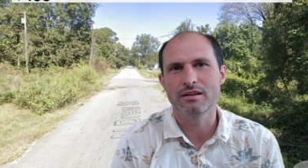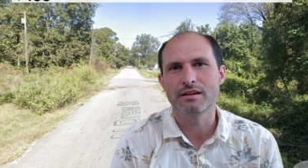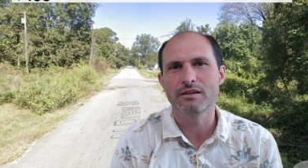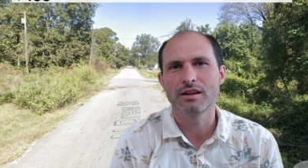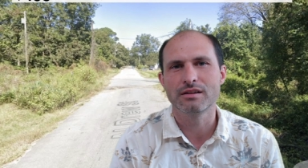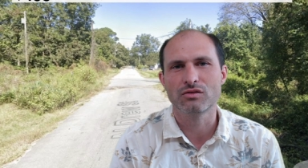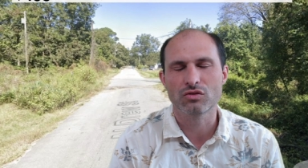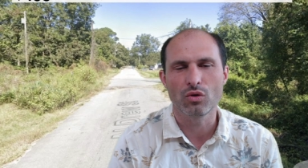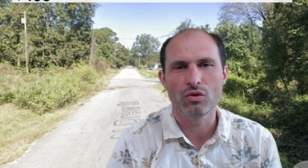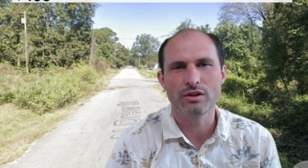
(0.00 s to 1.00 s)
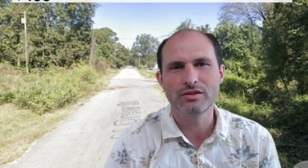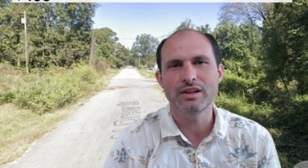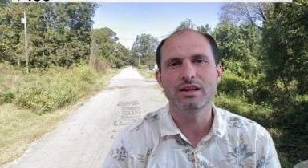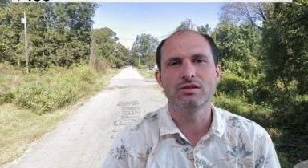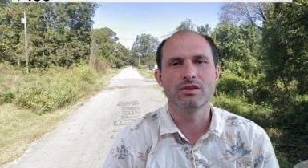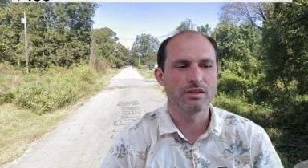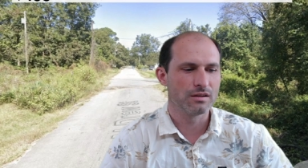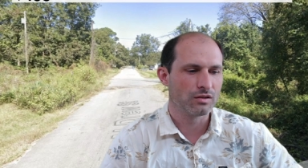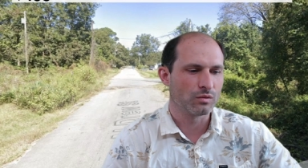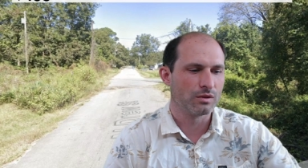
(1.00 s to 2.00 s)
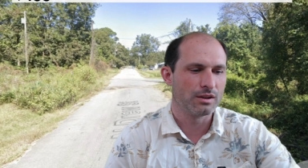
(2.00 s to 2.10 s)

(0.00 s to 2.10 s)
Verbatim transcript: Everything's sold. Let's take a look at this one.